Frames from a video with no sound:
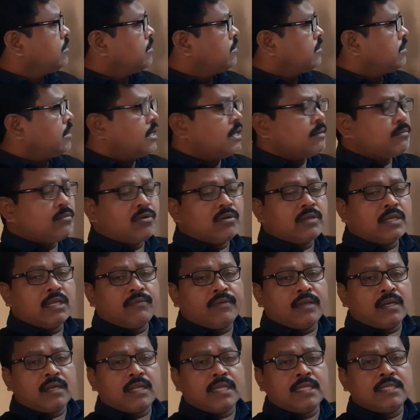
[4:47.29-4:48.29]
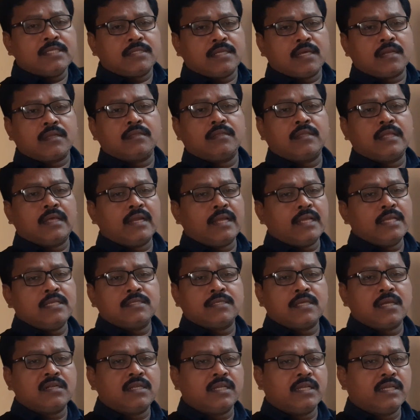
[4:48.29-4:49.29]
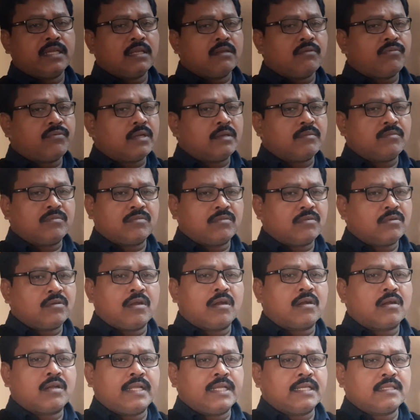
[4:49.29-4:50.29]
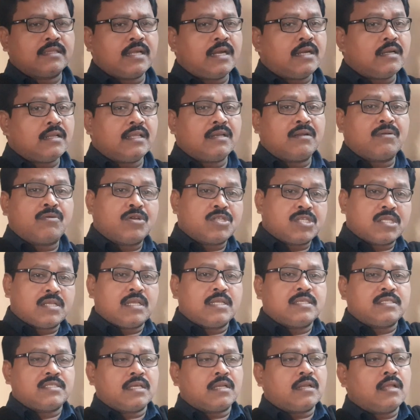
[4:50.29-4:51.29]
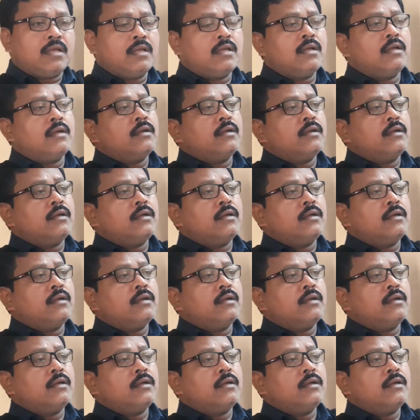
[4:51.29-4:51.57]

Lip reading: The above given lines are, the lines are taken from, not like that. In question answer,